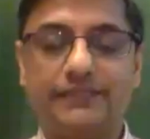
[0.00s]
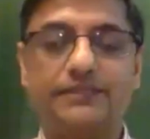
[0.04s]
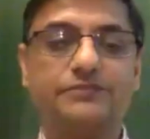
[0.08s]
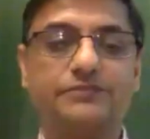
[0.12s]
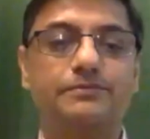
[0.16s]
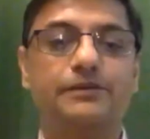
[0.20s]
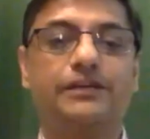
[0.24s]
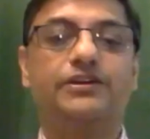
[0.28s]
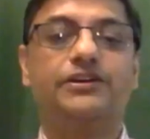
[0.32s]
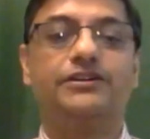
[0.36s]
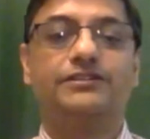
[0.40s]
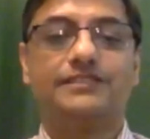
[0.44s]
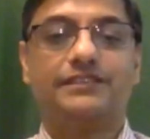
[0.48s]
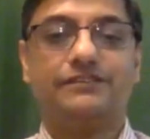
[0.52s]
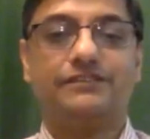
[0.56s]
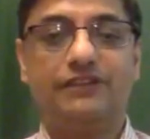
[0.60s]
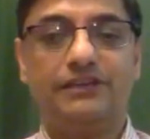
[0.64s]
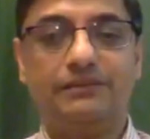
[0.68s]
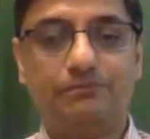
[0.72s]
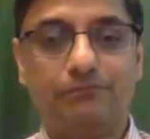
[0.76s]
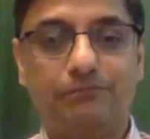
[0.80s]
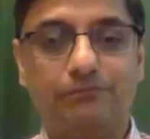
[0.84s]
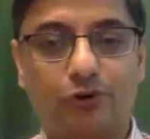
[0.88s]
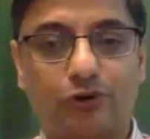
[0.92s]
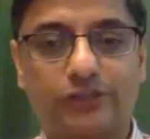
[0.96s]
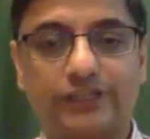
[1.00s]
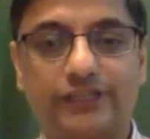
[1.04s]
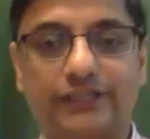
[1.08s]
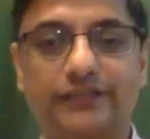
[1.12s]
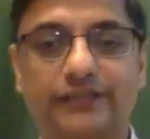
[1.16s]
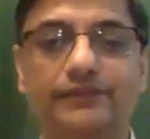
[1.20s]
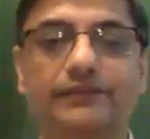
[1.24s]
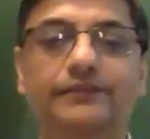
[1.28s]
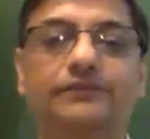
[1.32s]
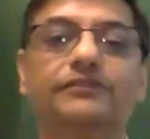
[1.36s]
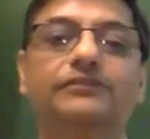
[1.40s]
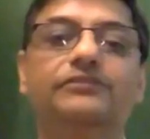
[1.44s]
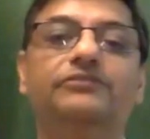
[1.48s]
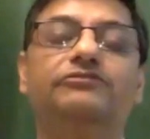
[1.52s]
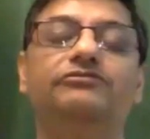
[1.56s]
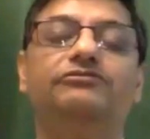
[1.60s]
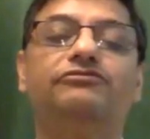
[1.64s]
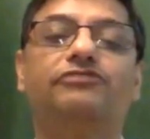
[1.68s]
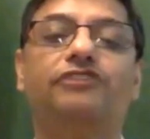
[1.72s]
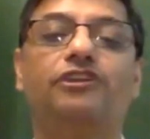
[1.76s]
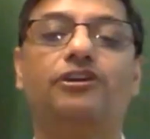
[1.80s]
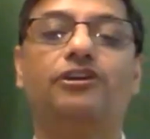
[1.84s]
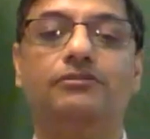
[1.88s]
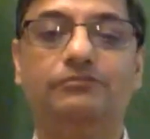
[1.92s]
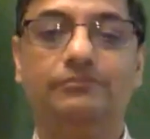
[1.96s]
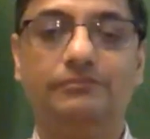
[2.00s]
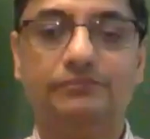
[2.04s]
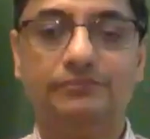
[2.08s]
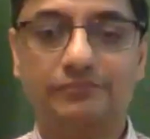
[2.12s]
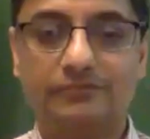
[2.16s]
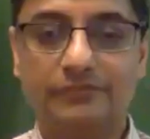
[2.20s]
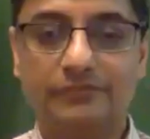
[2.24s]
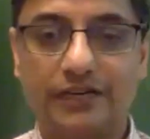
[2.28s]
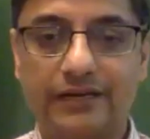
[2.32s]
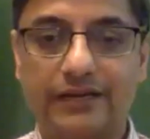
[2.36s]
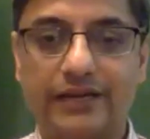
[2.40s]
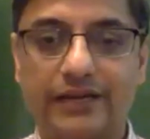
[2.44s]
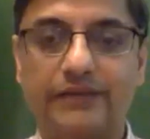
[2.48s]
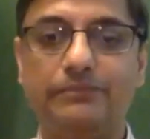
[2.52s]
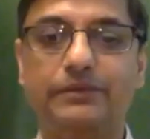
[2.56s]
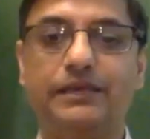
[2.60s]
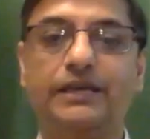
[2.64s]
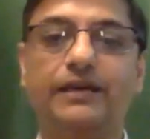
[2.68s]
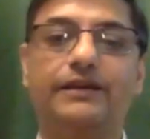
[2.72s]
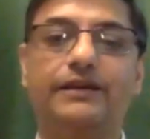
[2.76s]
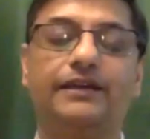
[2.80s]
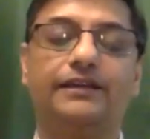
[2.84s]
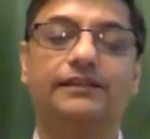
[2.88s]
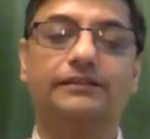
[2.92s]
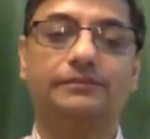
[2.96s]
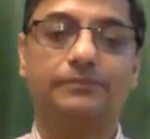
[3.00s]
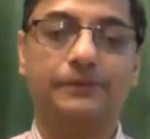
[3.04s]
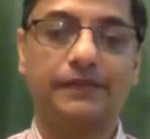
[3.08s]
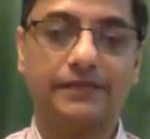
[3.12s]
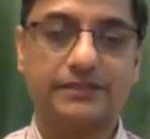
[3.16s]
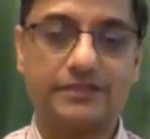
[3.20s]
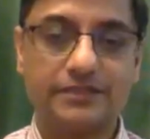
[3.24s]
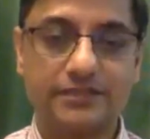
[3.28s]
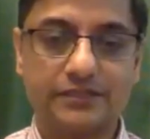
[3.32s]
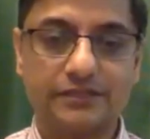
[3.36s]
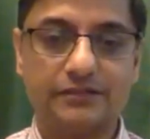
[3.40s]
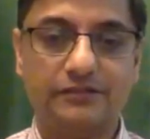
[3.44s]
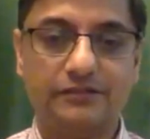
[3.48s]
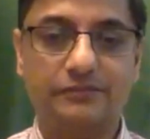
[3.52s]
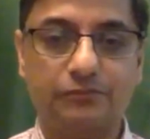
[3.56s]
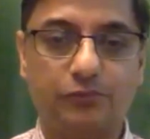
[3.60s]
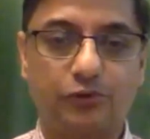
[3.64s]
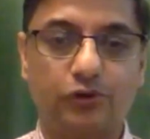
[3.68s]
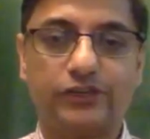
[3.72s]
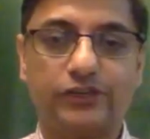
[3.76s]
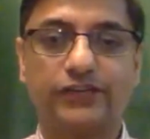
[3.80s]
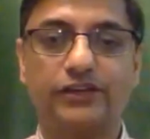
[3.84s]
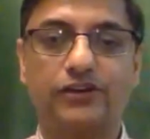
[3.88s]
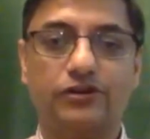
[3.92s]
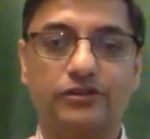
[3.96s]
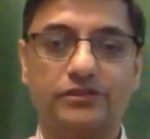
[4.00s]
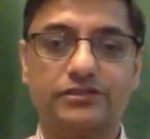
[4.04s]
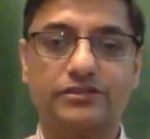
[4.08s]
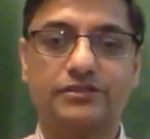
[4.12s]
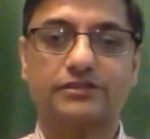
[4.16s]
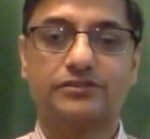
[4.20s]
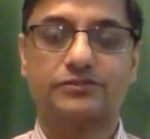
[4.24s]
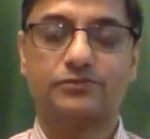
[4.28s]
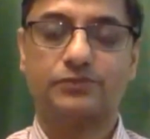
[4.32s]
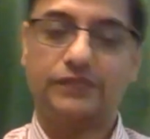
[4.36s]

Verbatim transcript: is because they were importing from Arabia and other places, they were importing horses.